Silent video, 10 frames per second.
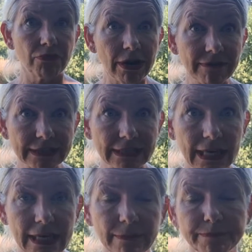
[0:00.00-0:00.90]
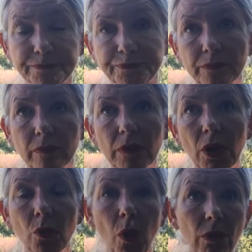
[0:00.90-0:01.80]
previously,
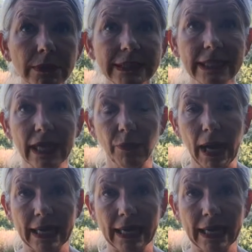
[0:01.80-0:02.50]
what was it they were